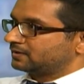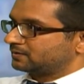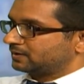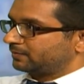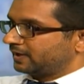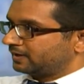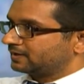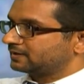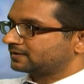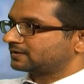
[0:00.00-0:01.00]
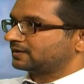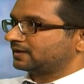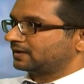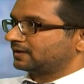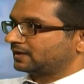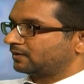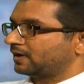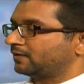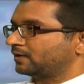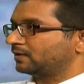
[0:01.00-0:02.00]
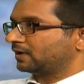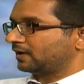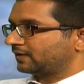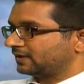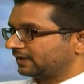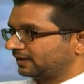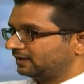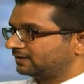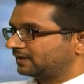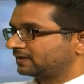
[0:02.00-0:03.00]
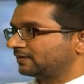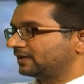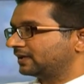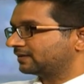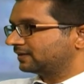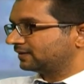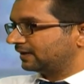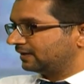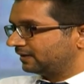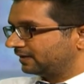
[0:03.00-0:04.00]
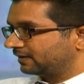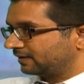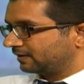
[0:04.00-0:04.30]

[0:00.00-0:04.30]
So the parents now have to look after their kids as well as this elderly